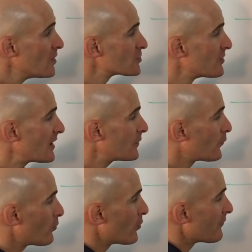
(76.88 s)
So negative
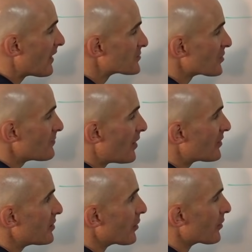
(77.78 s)
4.5 is right about
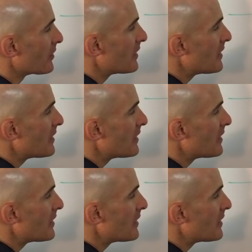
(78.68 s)
here.